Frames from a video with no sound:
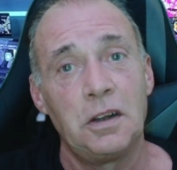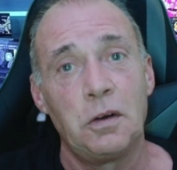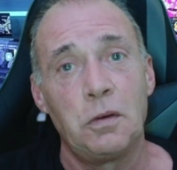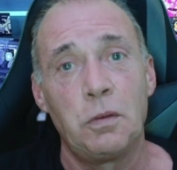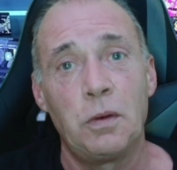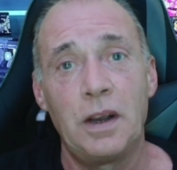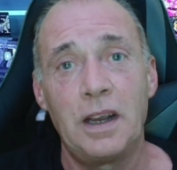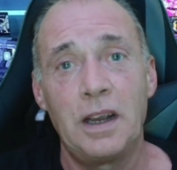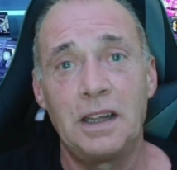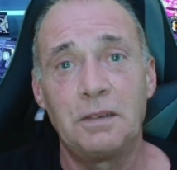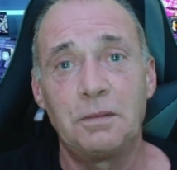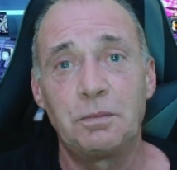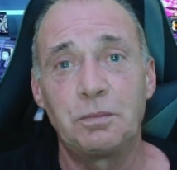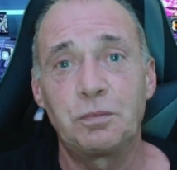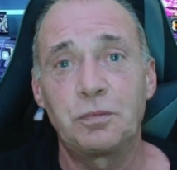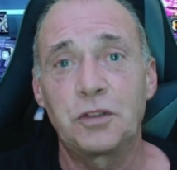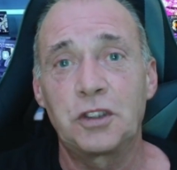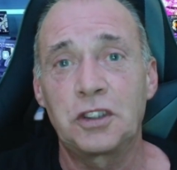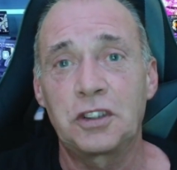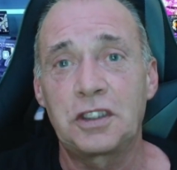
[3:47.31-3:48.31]
Well,
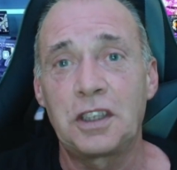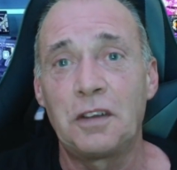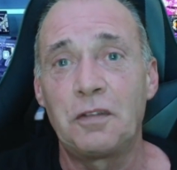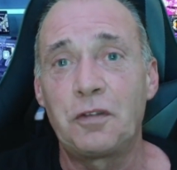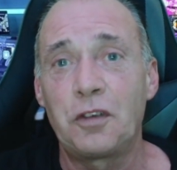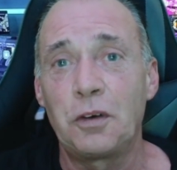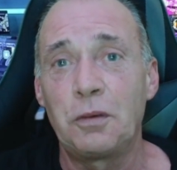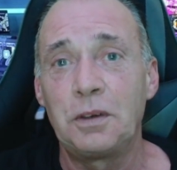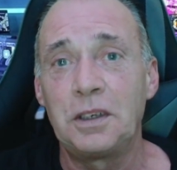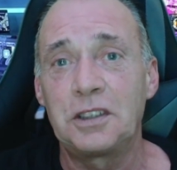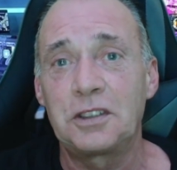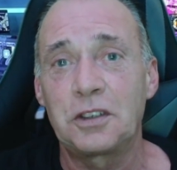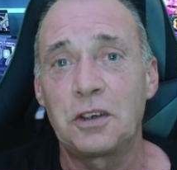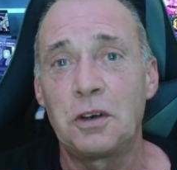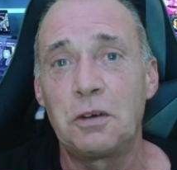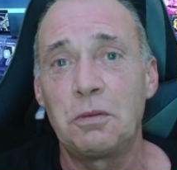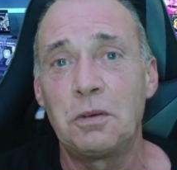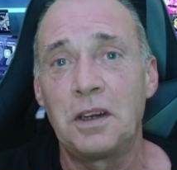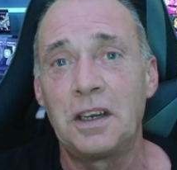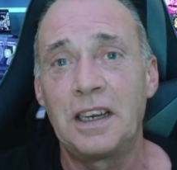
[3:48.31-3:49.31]
just in for a wee
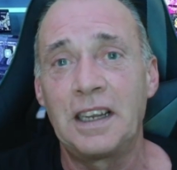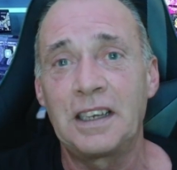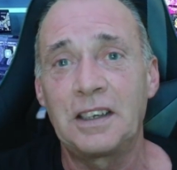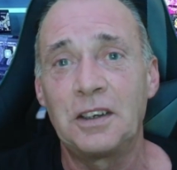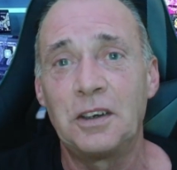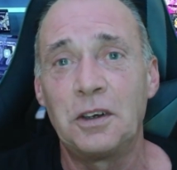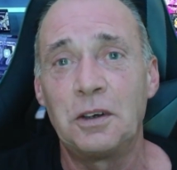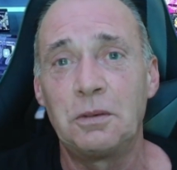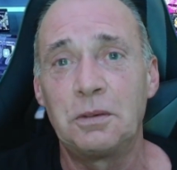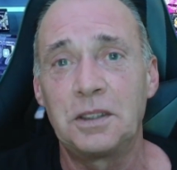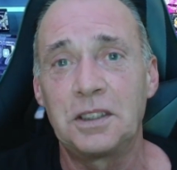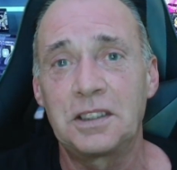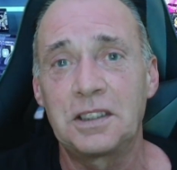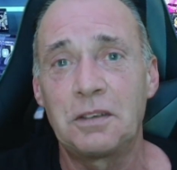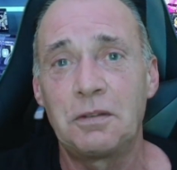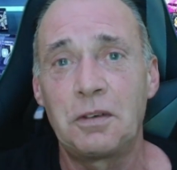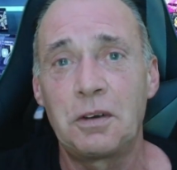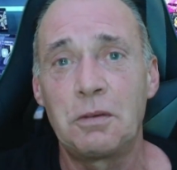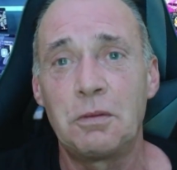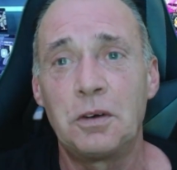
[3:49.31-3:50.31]
short one like always
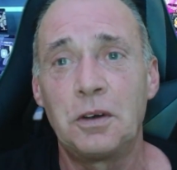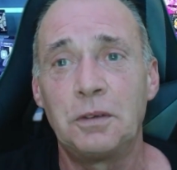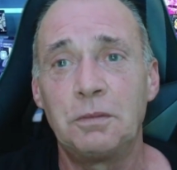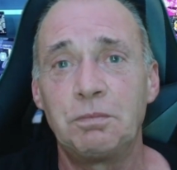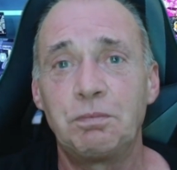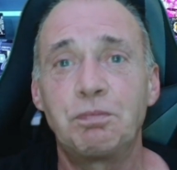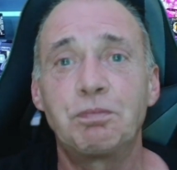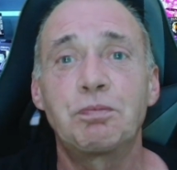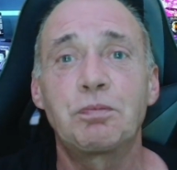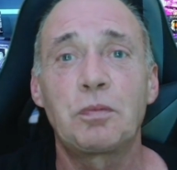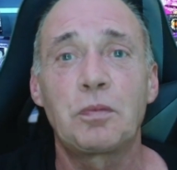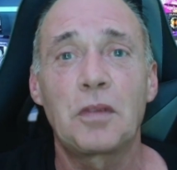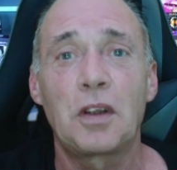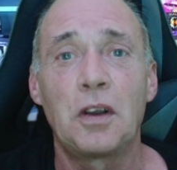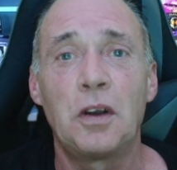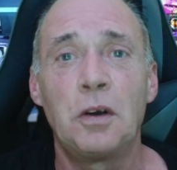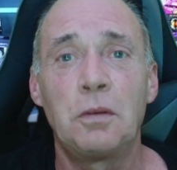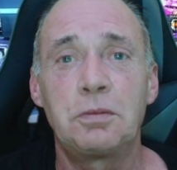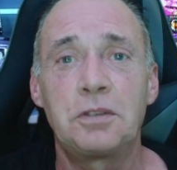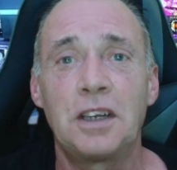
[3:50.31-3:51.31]
everyone.
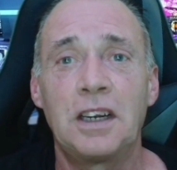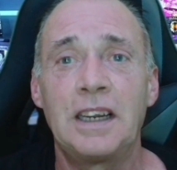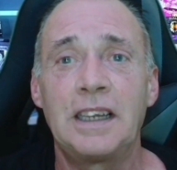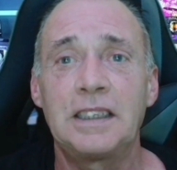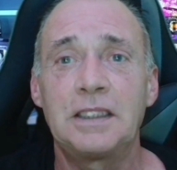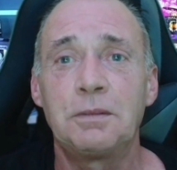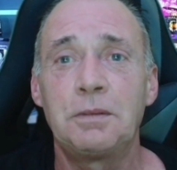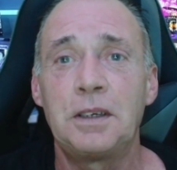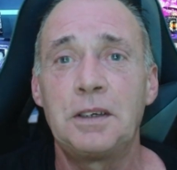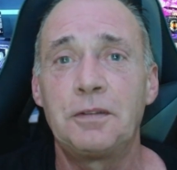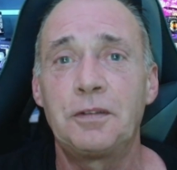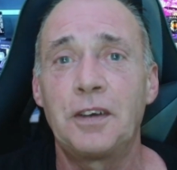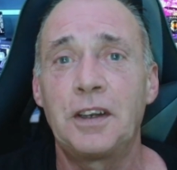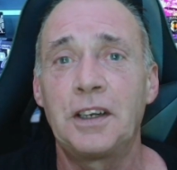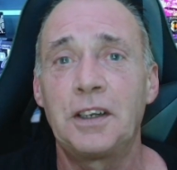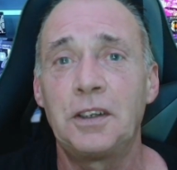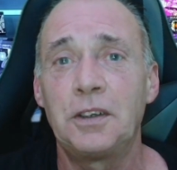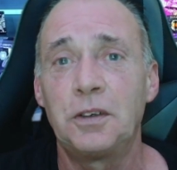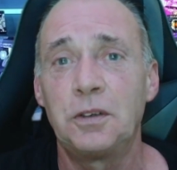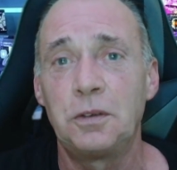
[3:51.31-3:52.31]
Hope you liked the wee
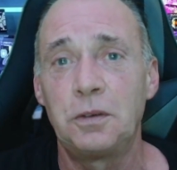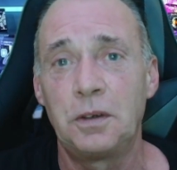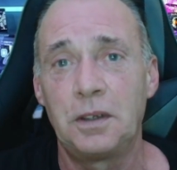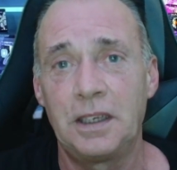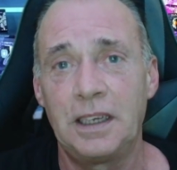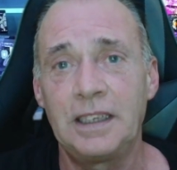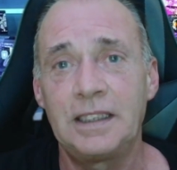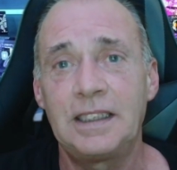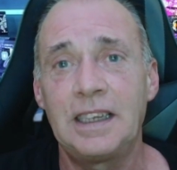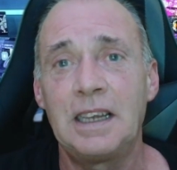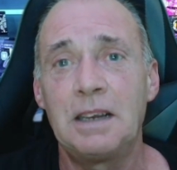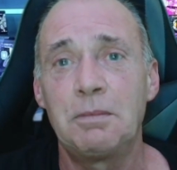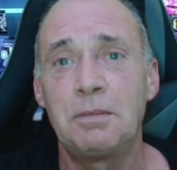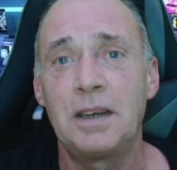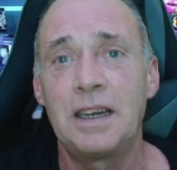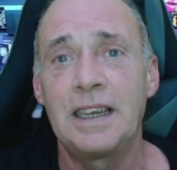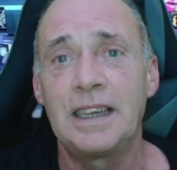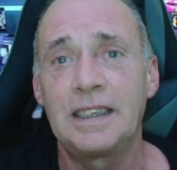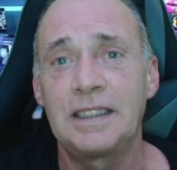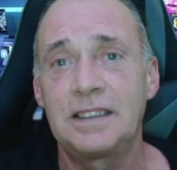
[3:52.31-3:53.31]
video. Hit them
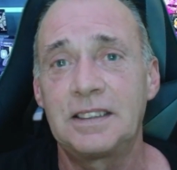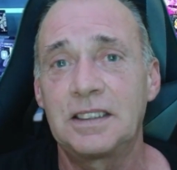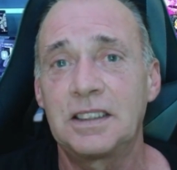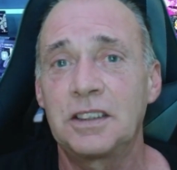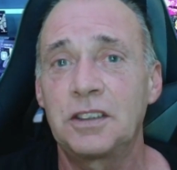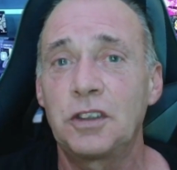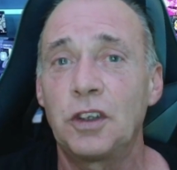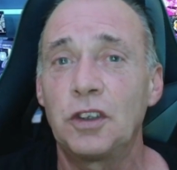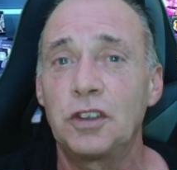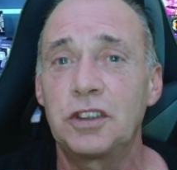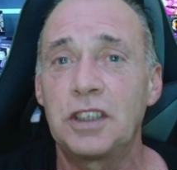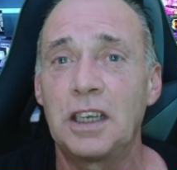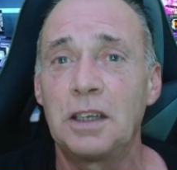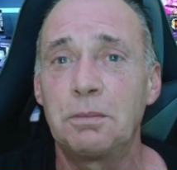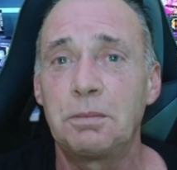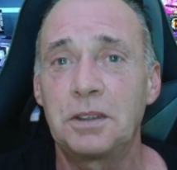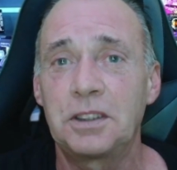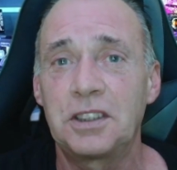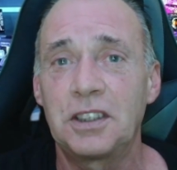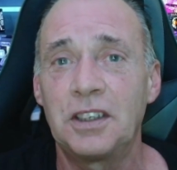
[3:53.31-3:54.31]
likes, it does help
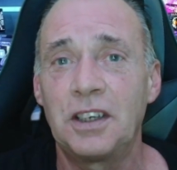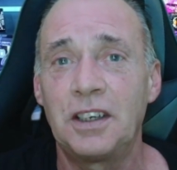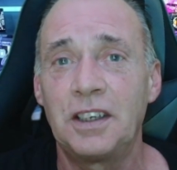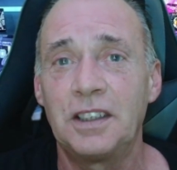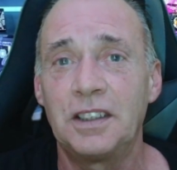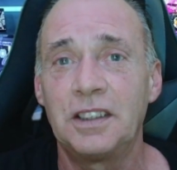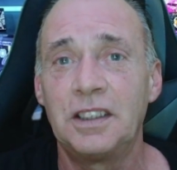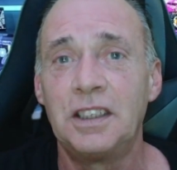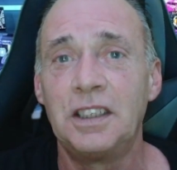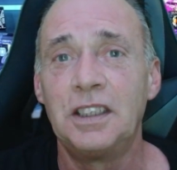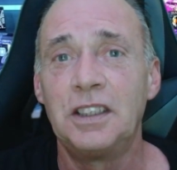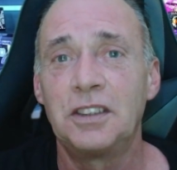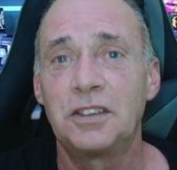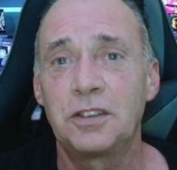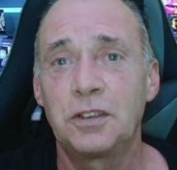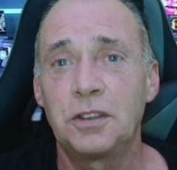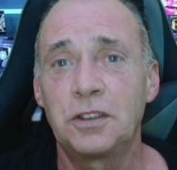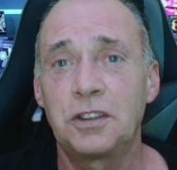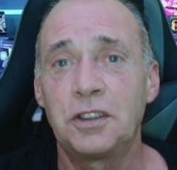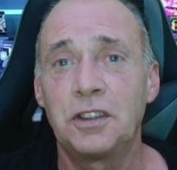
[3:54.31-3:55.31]
the channel,
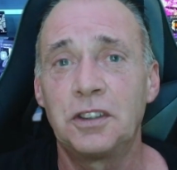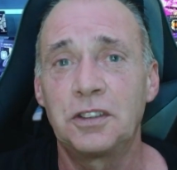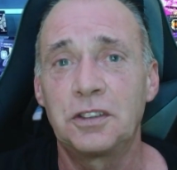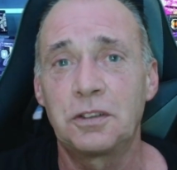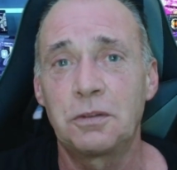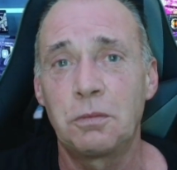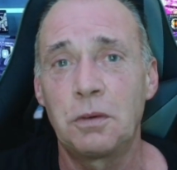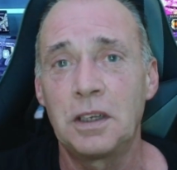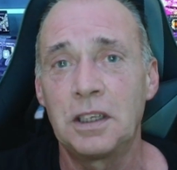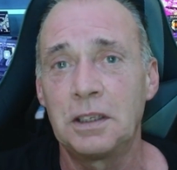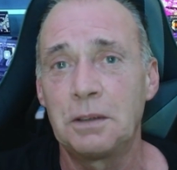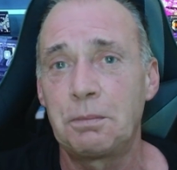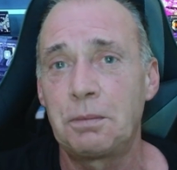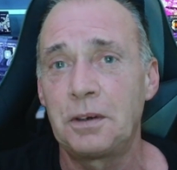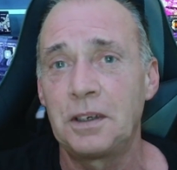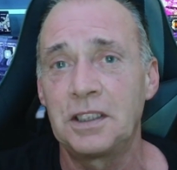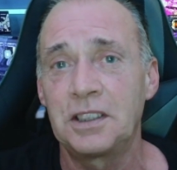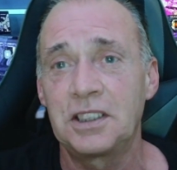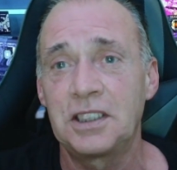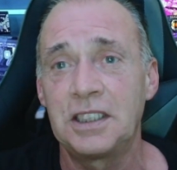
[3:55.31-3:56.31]
so it does, well
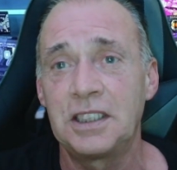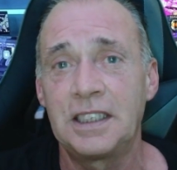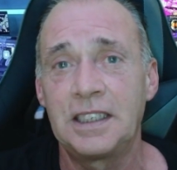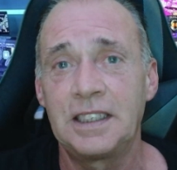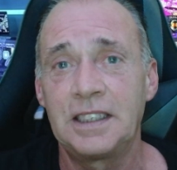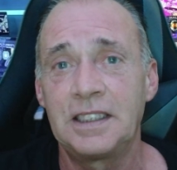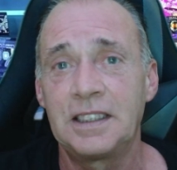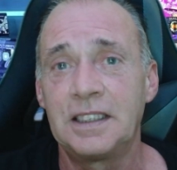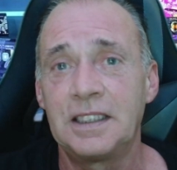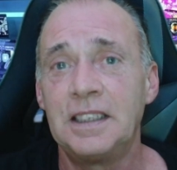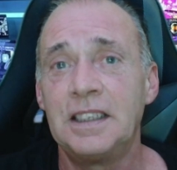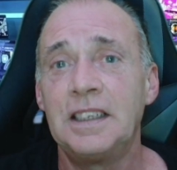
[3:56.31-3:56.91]
appreciated.